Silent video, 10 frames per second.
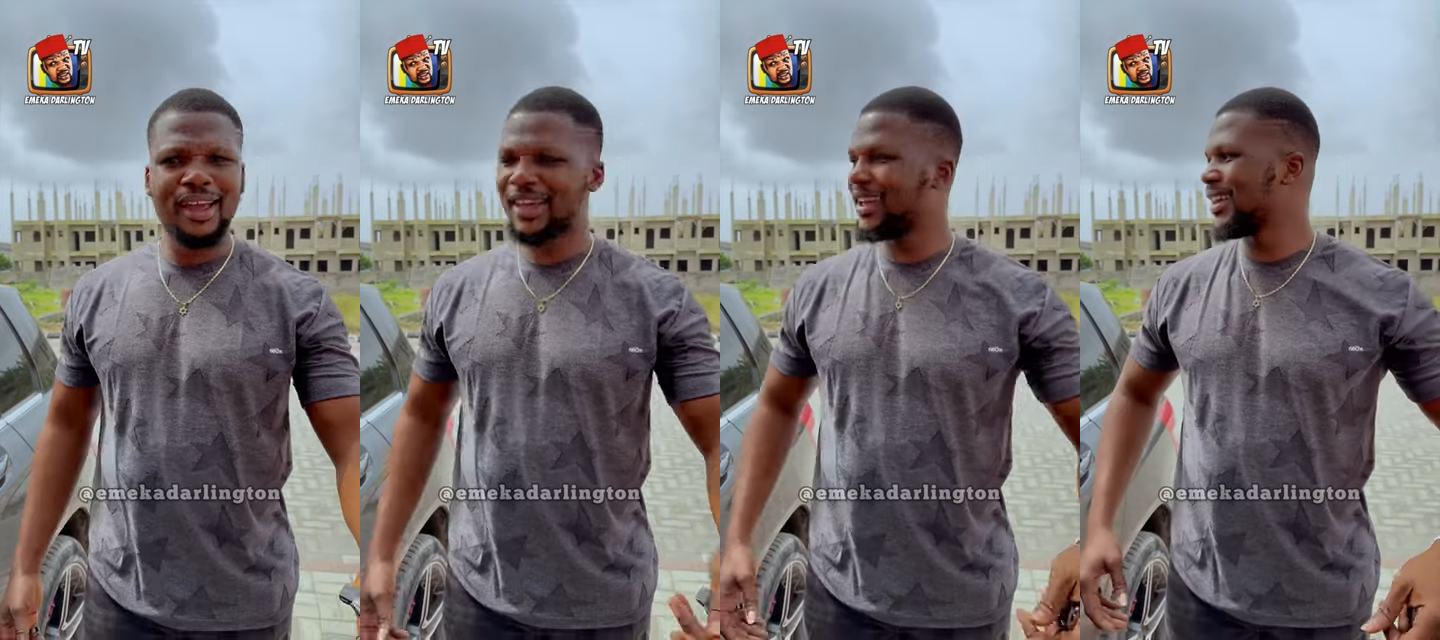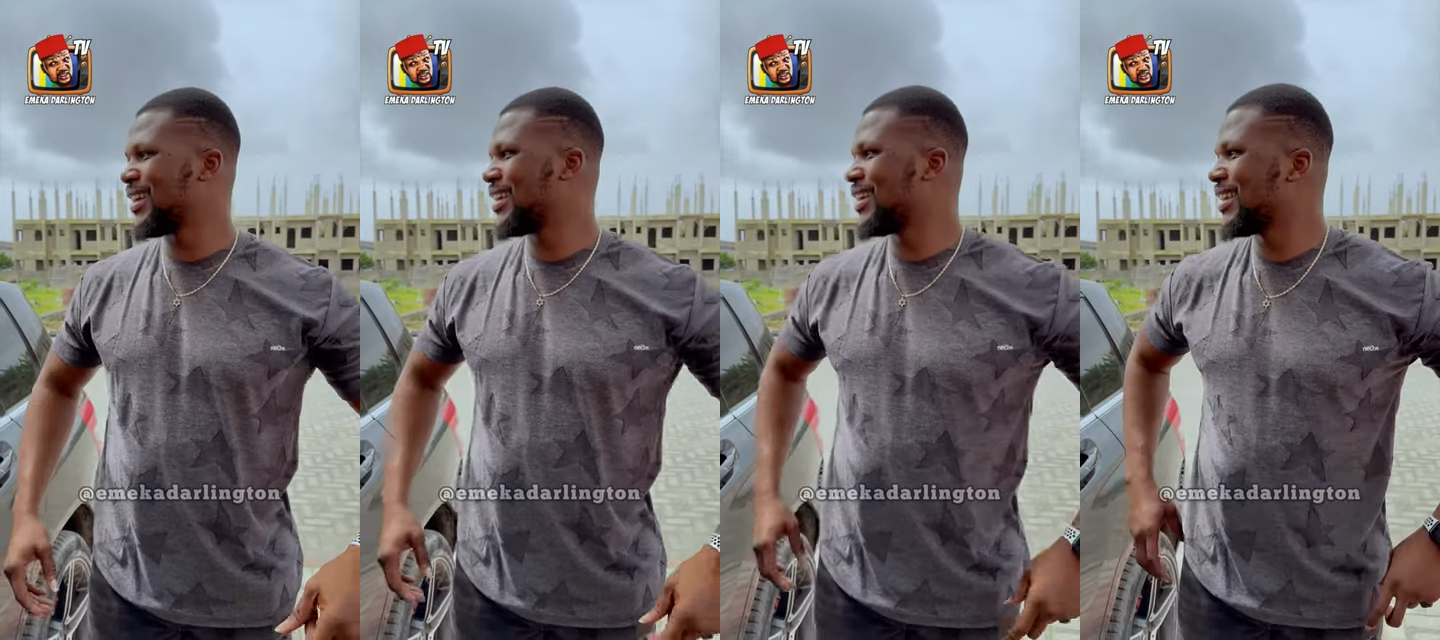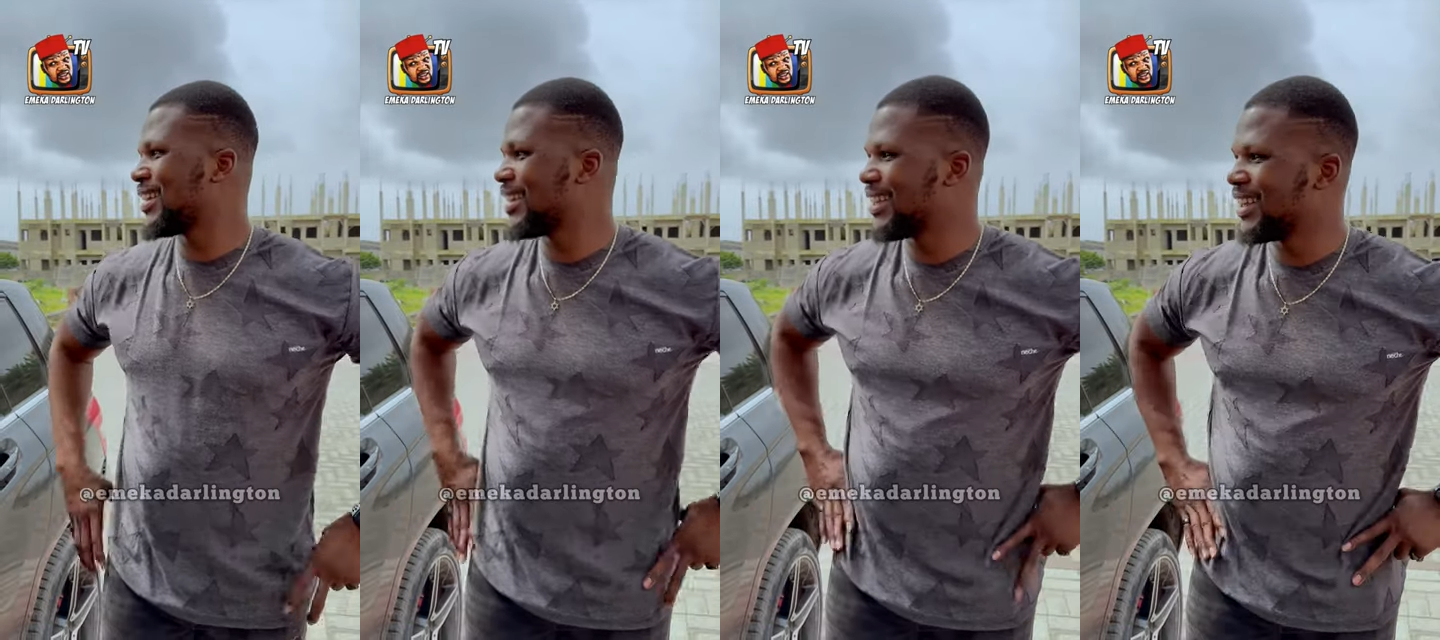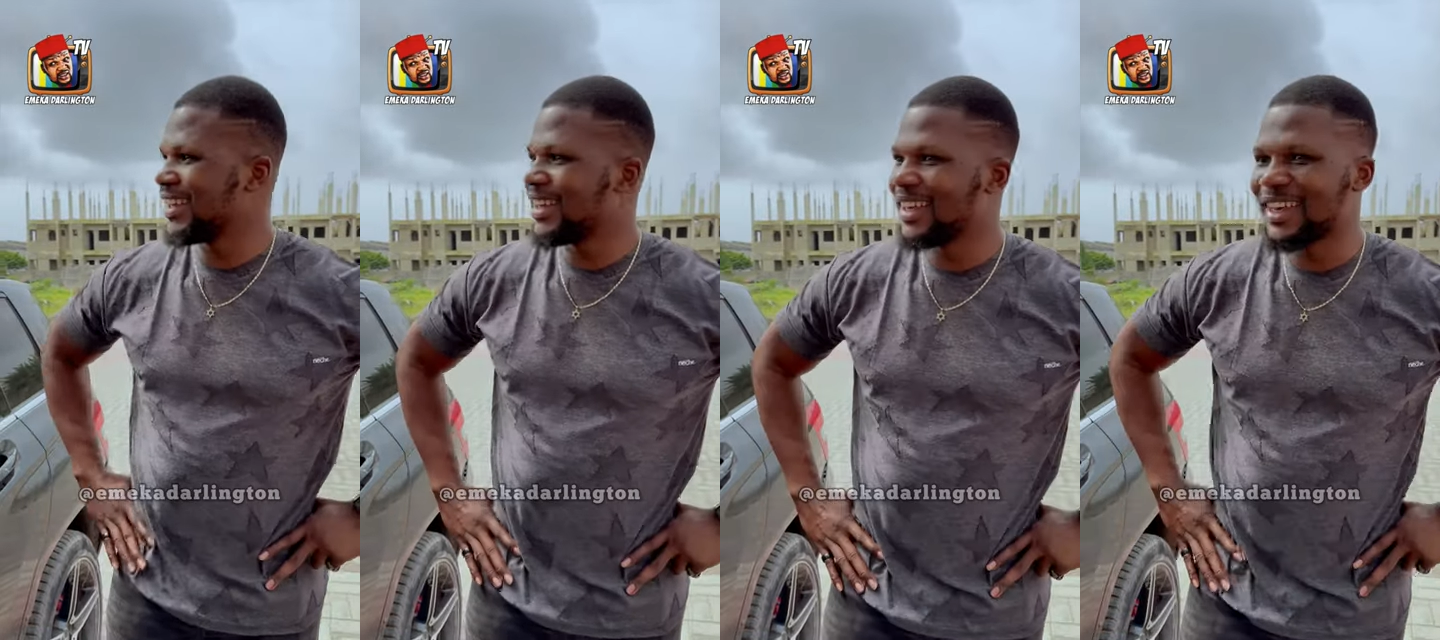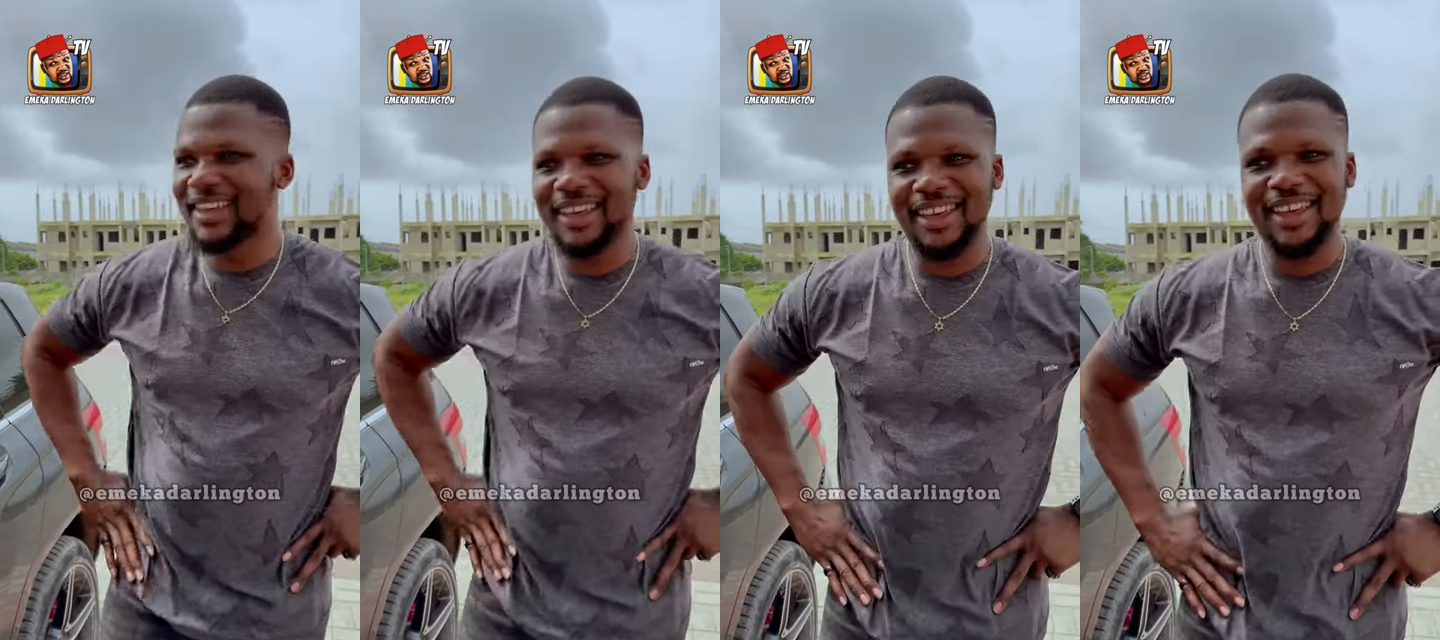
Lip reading: Hey,